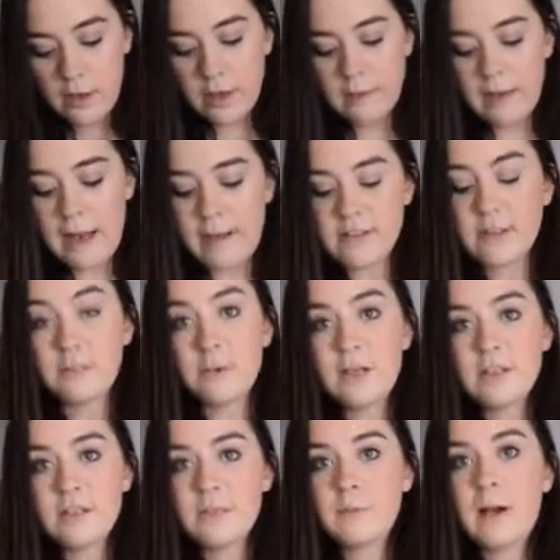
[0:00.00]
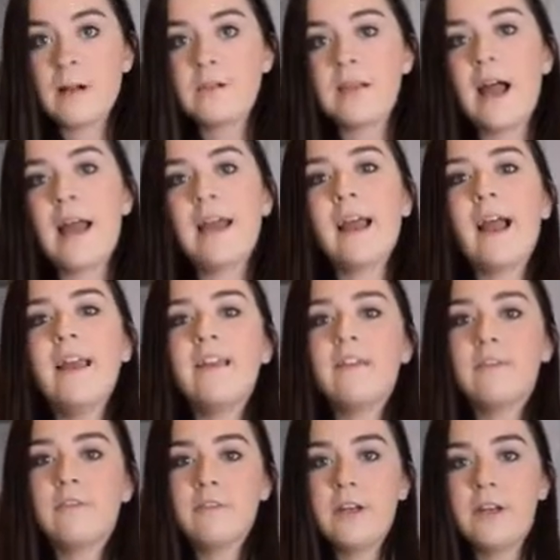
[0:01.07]
We have some Brussels sprouts. I kind
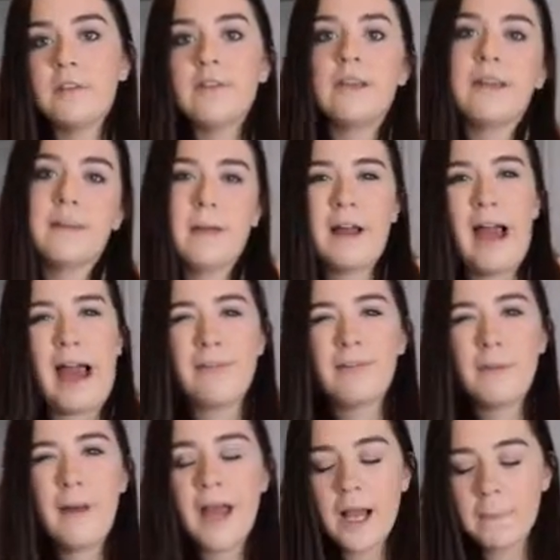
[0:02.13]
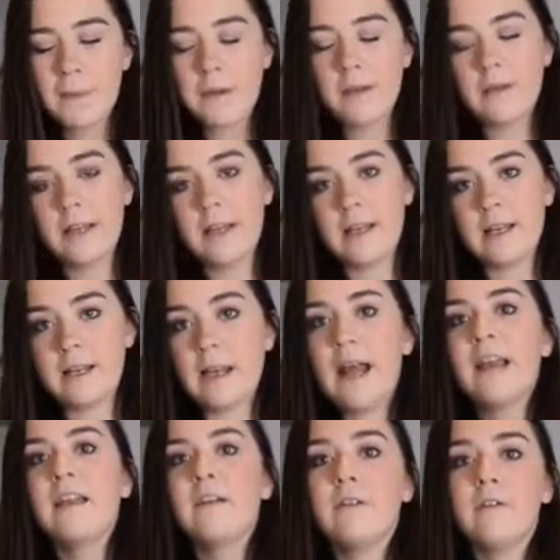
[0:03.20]
of, did like about half a bag, but you can
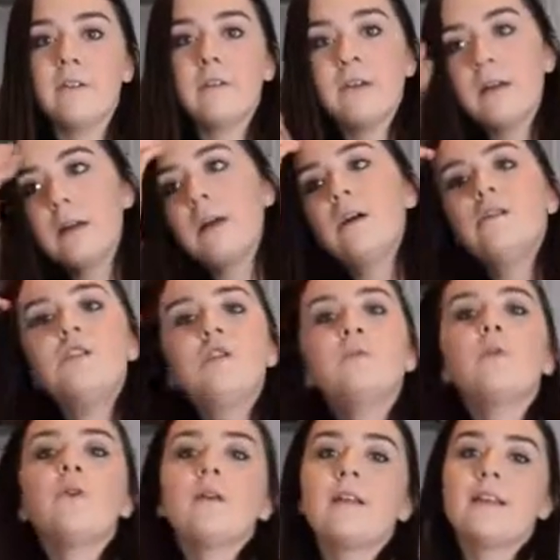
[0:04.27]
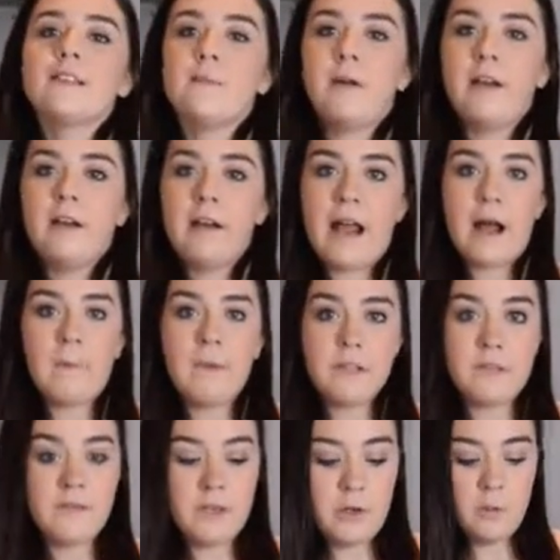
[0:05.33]
kind of do more or less depending on how much
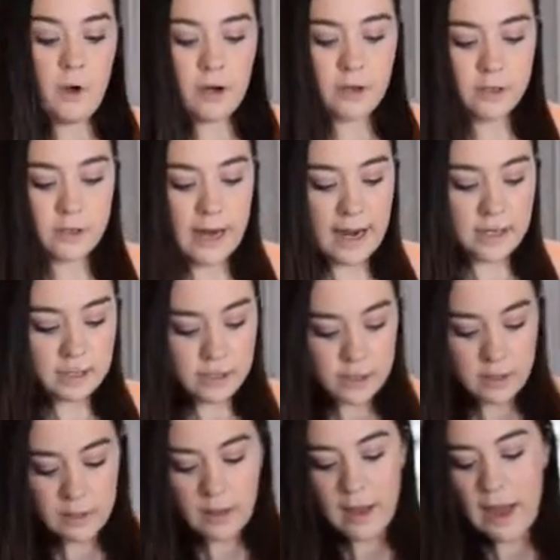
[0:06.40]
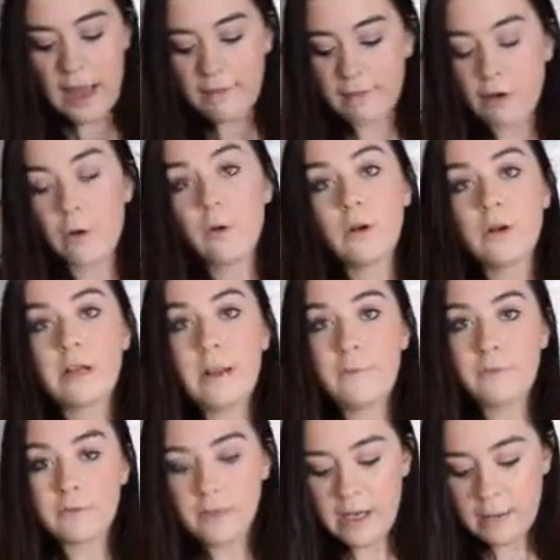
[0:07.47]
of it you want in your hash. I have a 1/4 cup
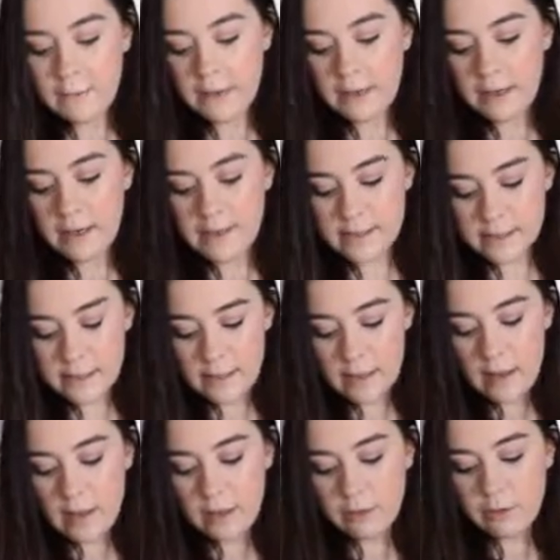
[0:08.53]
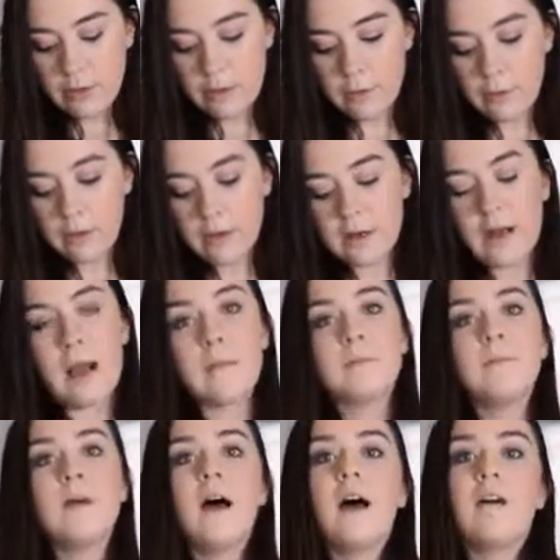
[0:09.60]
of cranberries, 3/4 cup
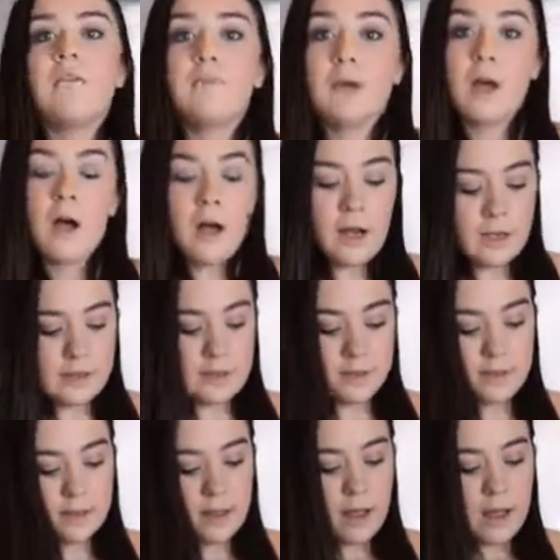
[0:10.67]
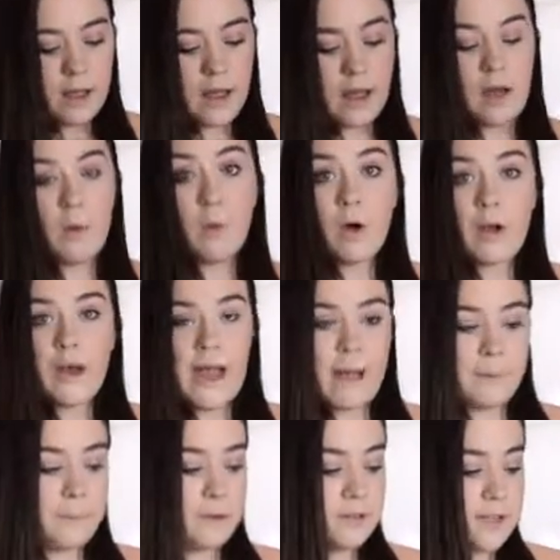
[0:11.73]
of pecans, 1
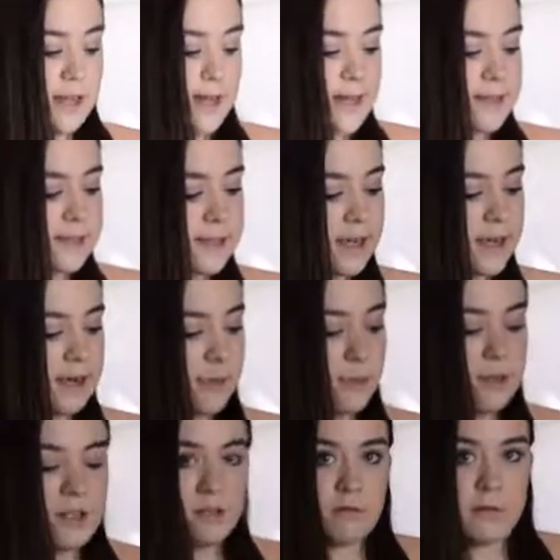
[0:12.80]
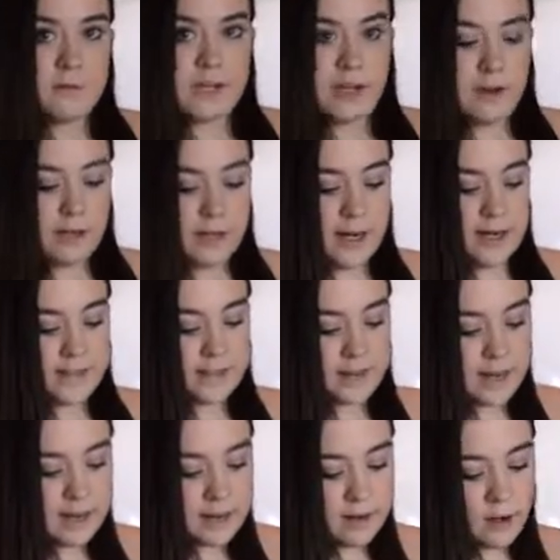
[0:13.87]
apple diced, and 1 sweet potato
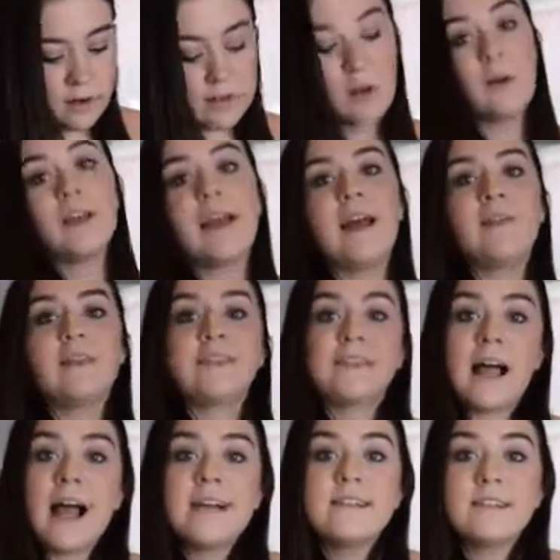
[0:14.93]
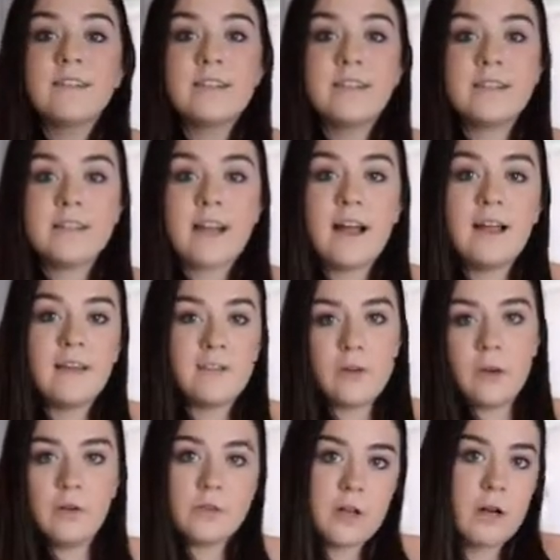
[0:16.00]
diced. And also, again, the size of these kind of
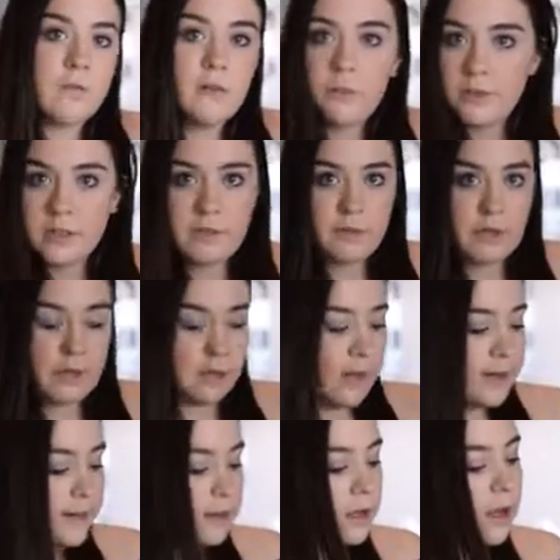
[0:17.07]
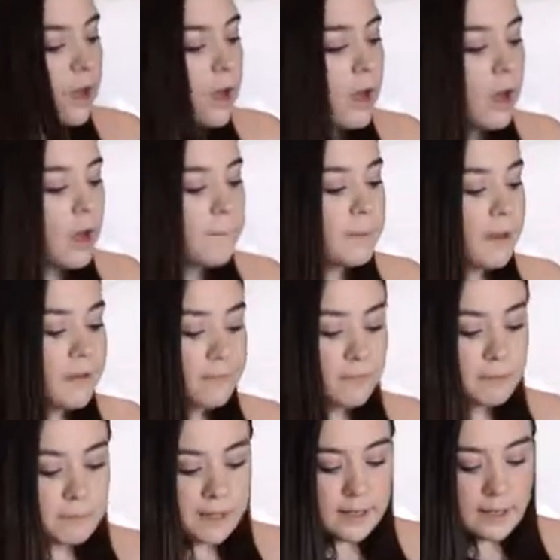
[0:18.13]
goes off of whichever you'd like. But
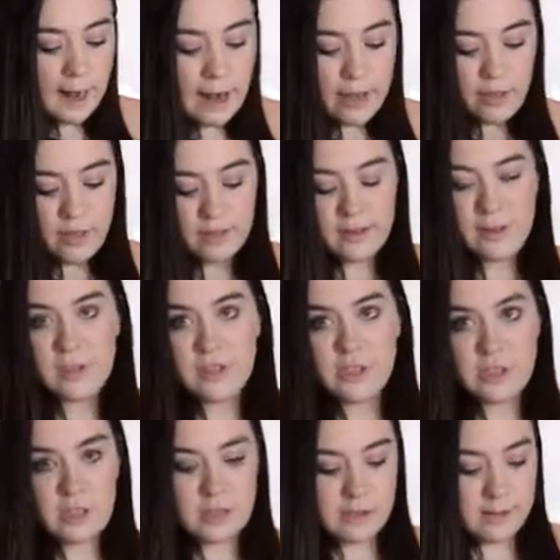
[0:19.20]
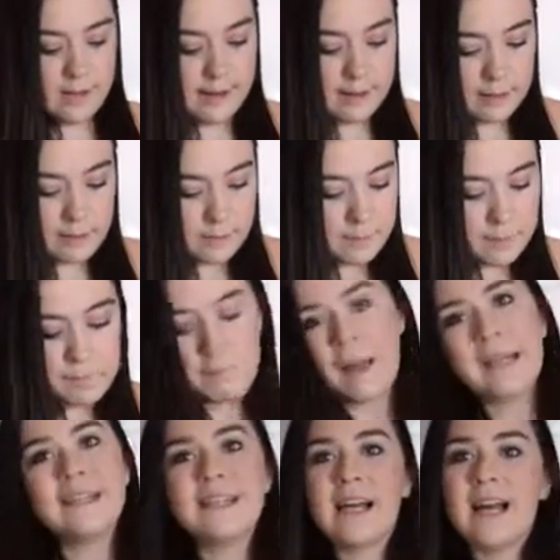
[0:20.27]
for me, I think that this just like
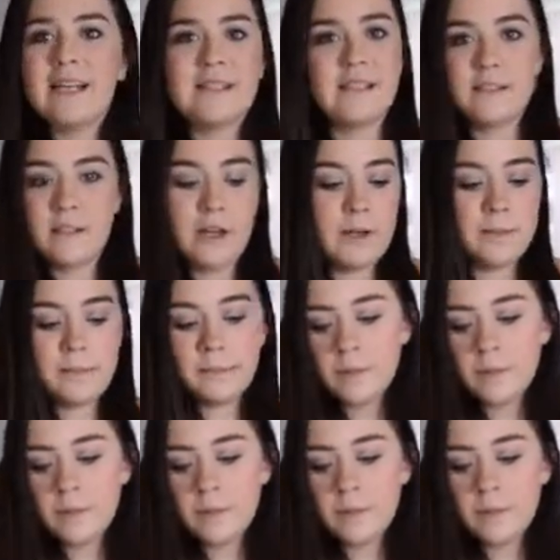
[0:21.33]
bite size is good.